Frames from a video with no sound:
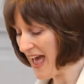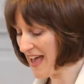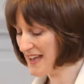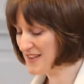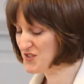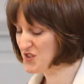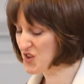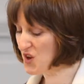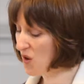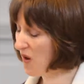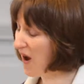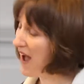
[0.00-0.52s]

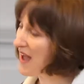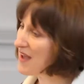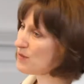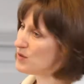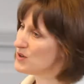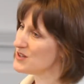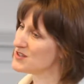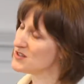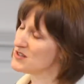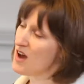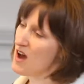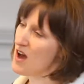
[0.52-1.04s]
as though
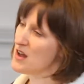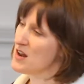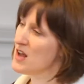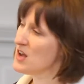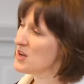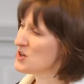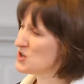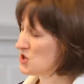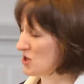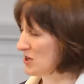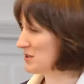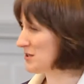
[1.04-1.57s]
I was
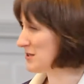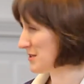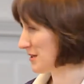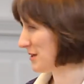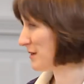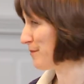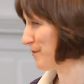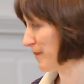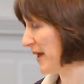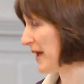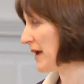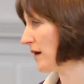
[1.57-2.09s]
not just
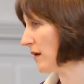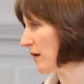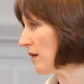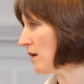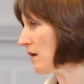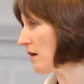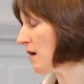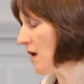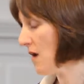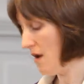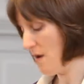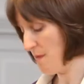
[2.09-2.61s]
a
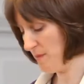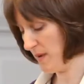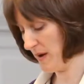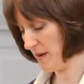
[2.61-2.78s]
beggar,